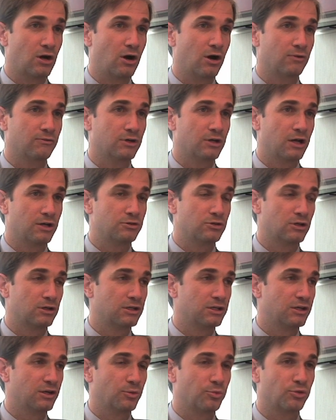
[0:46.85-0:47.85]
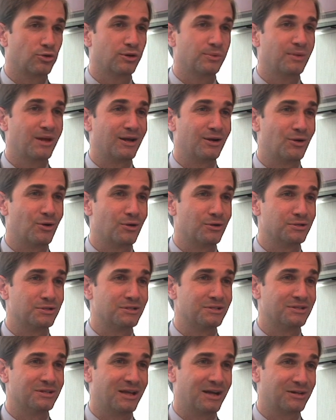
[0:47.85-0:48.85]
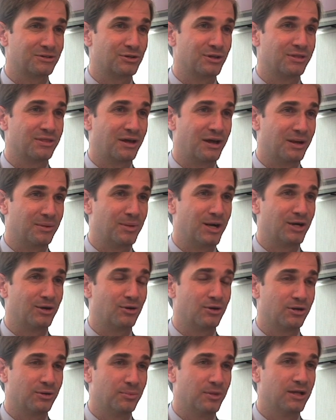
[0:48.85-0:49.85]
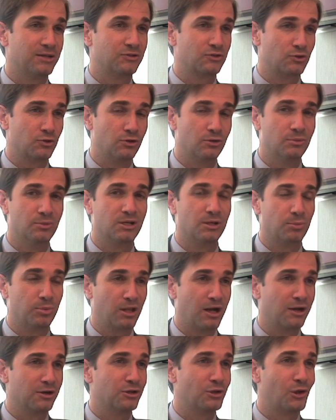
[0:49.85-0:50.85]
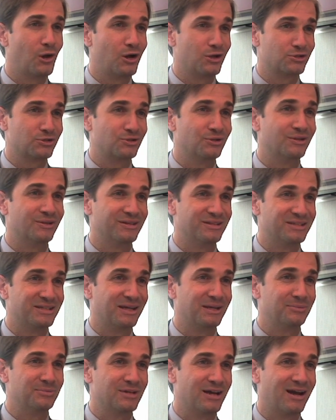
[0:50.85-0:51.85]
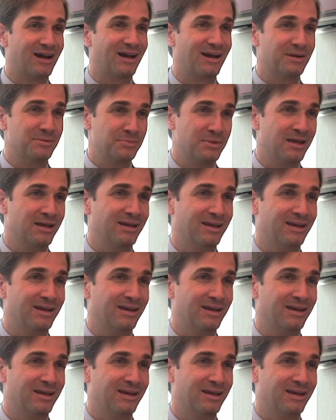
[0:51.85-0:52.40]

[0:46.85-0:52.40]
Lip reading: at Harvard, I took a year of pre-med courses and actually thought about going to med school, but applied to law school at the same time.